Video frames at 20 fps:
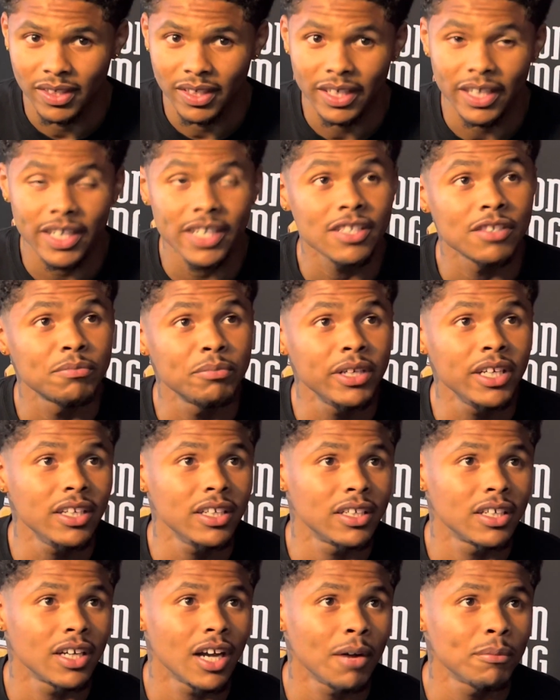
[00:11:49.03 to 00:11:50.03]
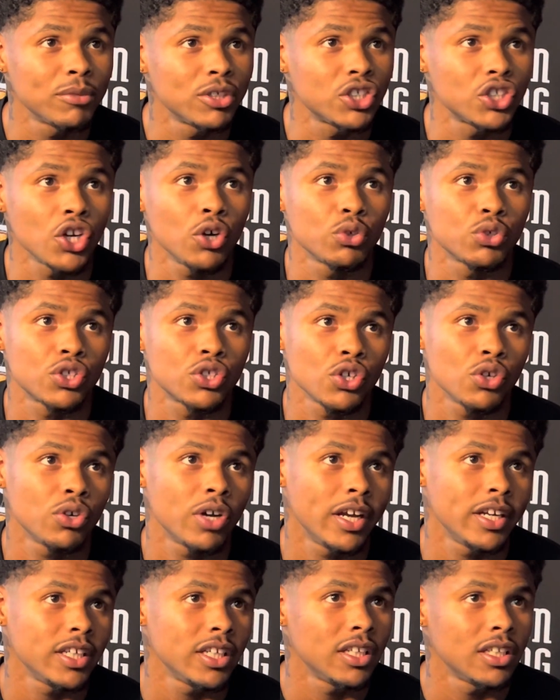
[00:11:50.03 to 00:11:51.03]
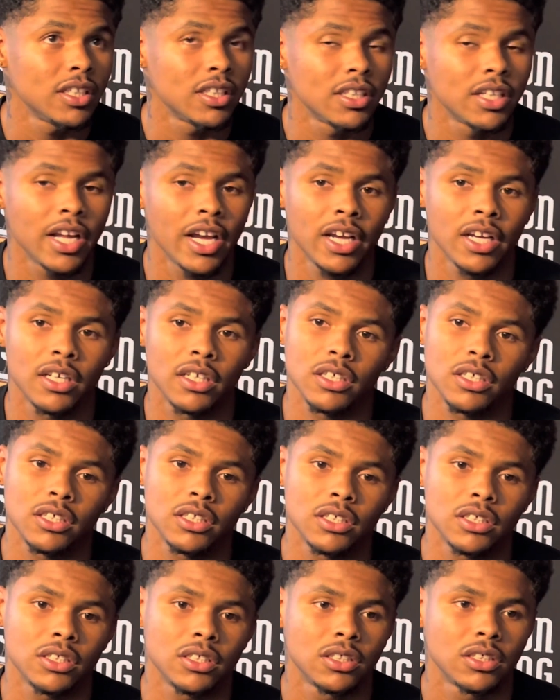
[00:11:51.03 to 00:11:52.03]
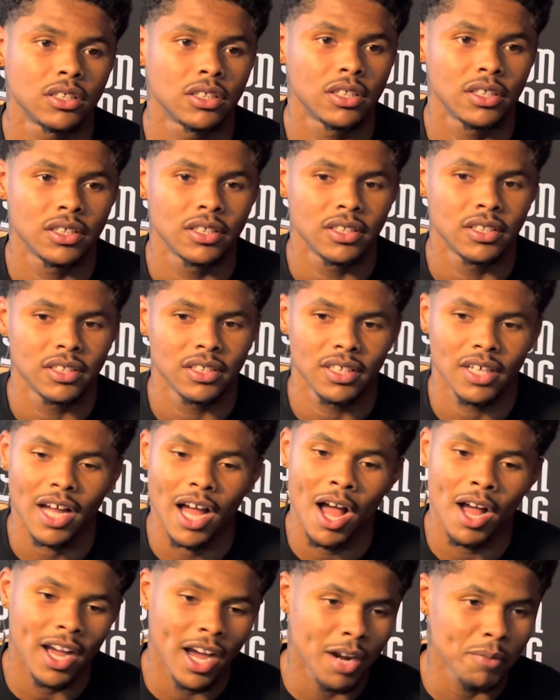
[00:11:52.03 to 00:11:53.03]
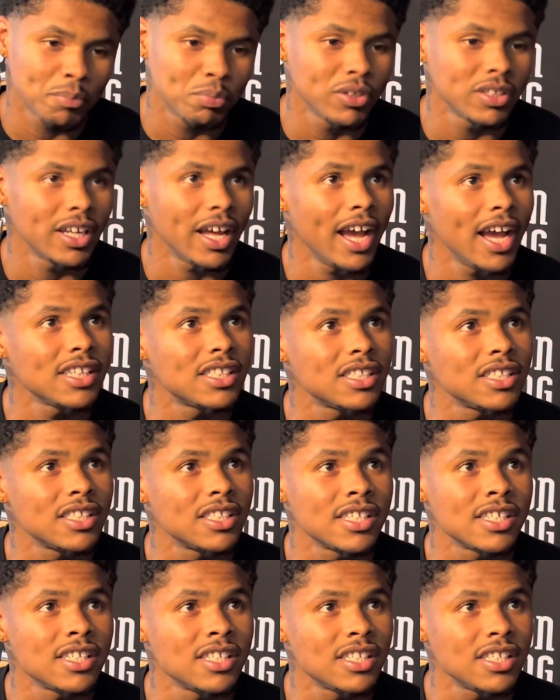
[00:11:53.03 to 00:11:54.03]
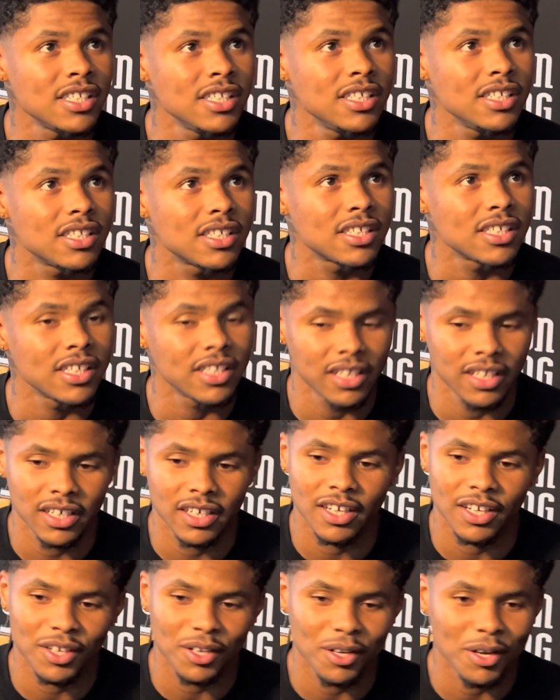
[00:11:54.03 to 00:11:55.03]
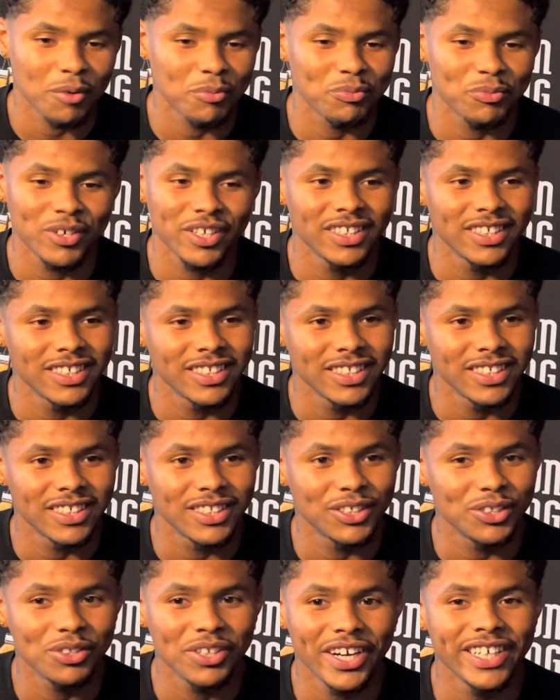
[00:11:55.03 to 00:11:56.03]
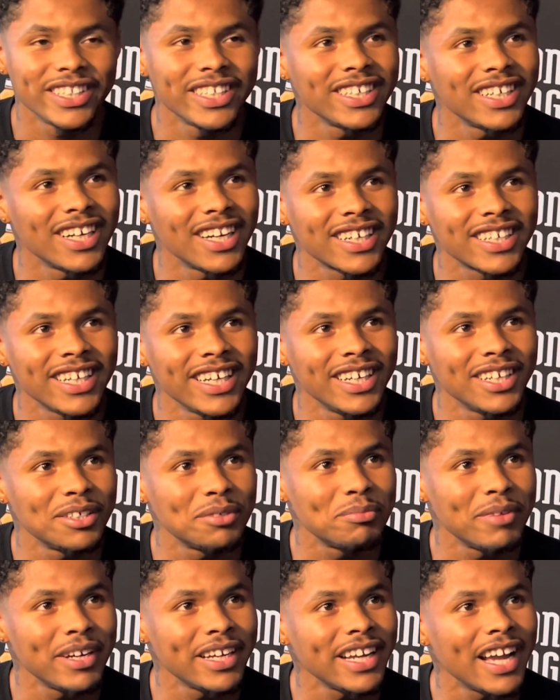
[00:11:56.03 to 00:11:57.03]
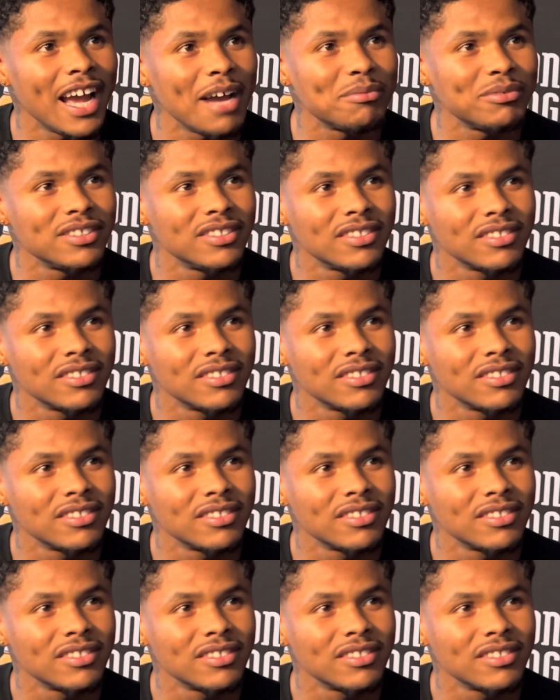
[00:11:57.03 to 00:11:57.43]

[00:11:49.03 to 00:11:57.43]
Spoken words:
It's me. I'm the show. So at the end of the day, I got to put the asses in the seats, and I'm willing to do everything I can to make it happen.